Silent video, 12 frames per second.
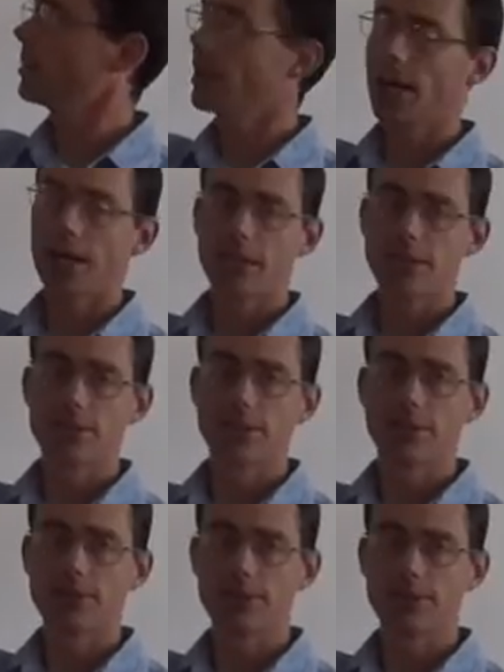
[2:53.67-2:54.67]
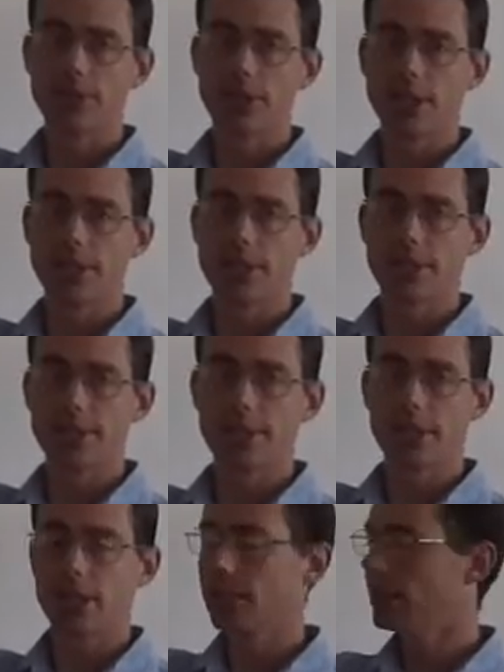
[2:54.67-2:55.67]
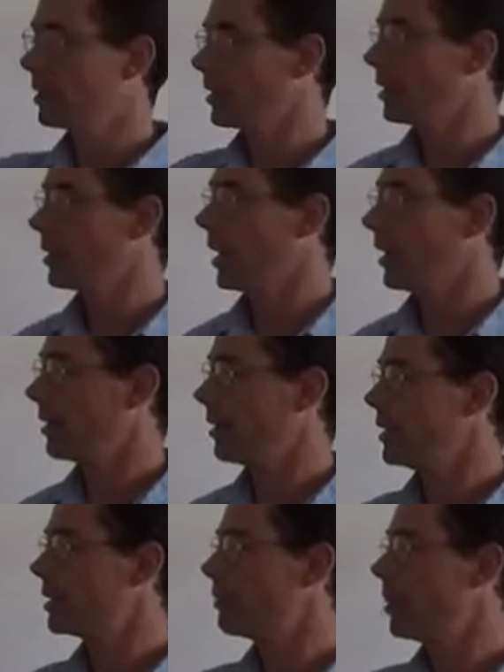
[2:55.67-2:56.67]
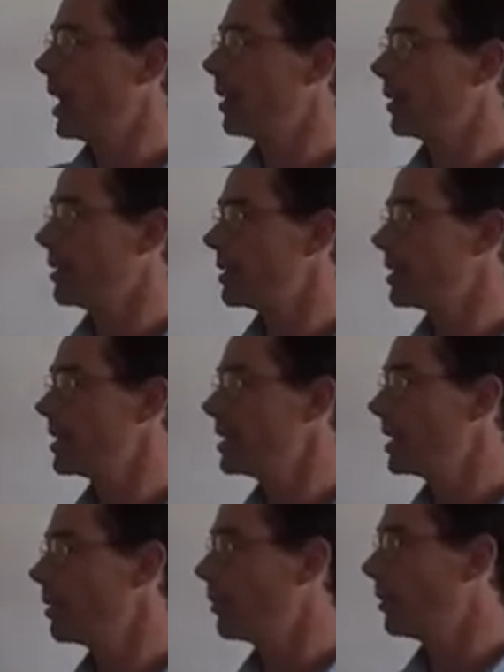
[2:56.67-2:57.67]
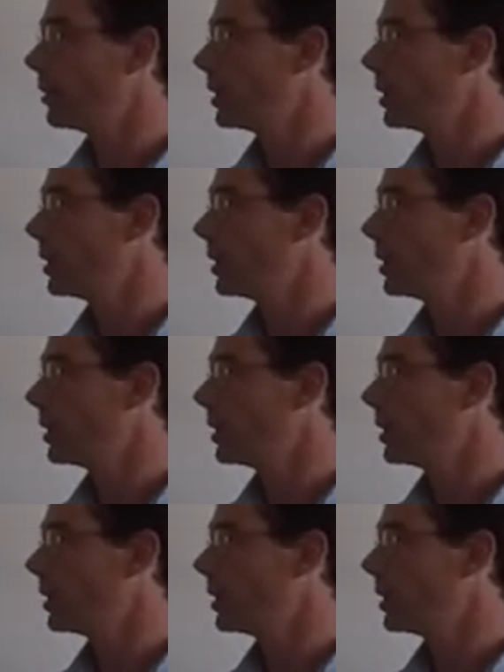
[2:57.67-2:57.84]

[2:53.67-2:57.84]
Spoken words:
as the 15 in this side. Okay, it's balanced, it's equal.